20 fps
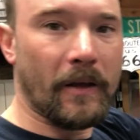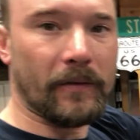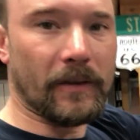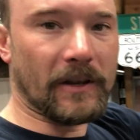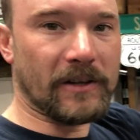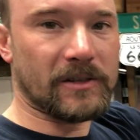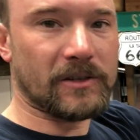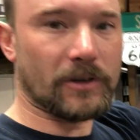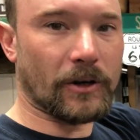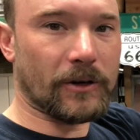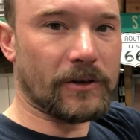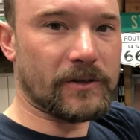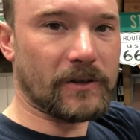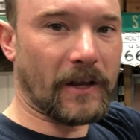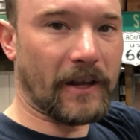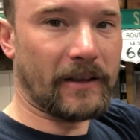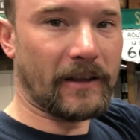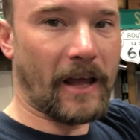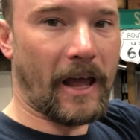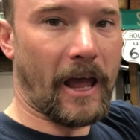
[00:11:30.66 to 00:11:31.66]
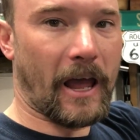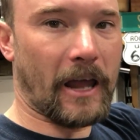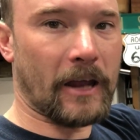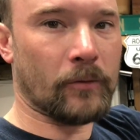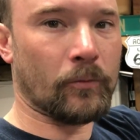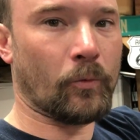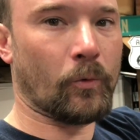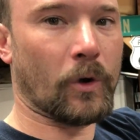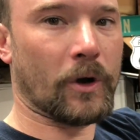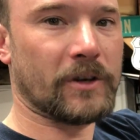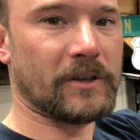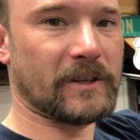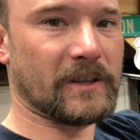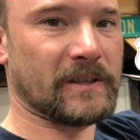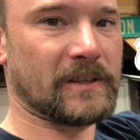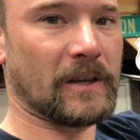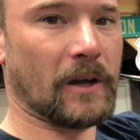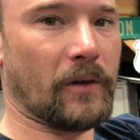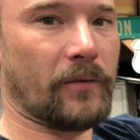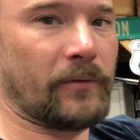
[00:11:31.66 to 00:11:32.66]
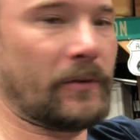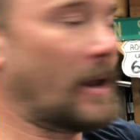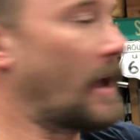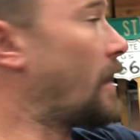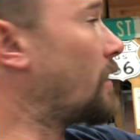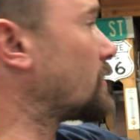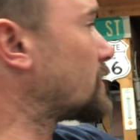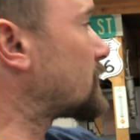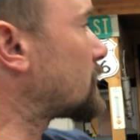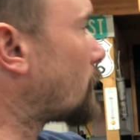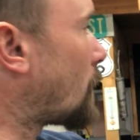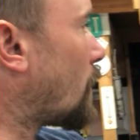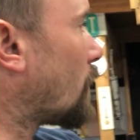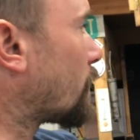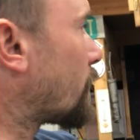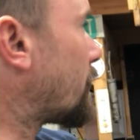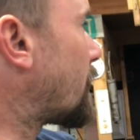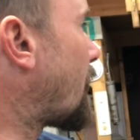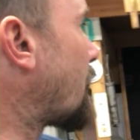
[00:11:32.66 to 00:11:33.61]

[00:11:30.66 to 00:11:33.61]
that starts like that and works itself down smaller to